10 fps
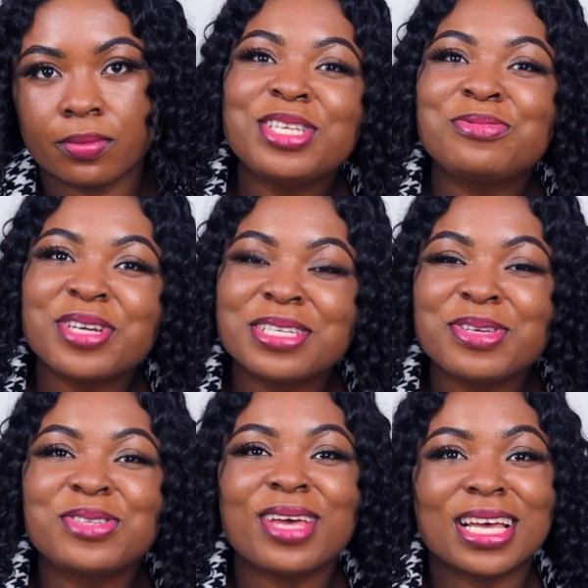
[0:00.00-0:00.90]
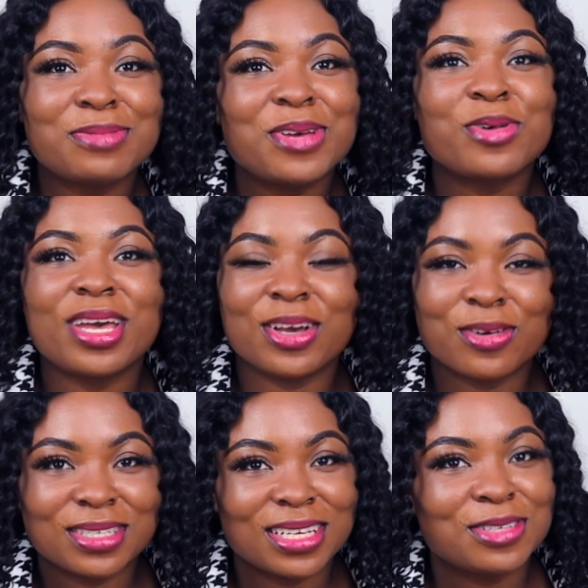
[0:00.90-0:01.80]
Which brings me to explain what a
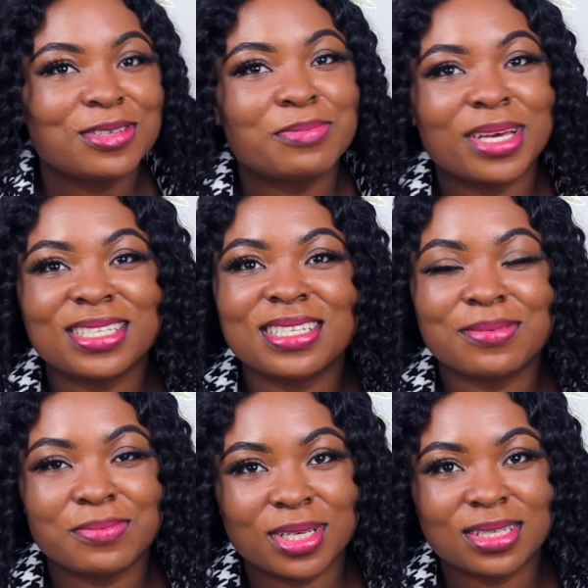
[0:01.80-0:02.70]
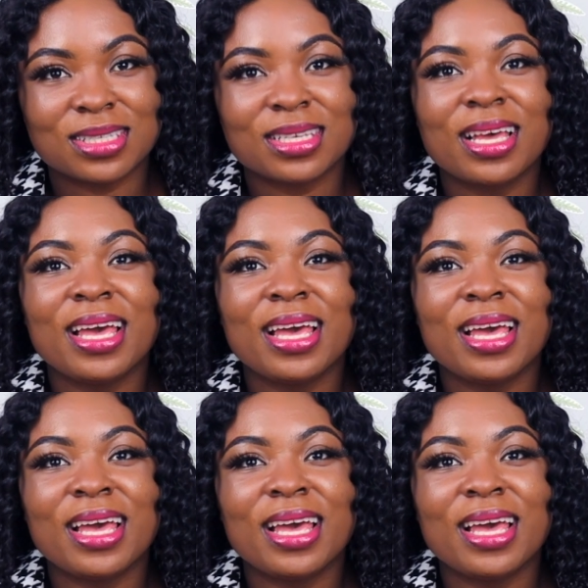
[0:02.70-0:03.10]
consensus mechanism means.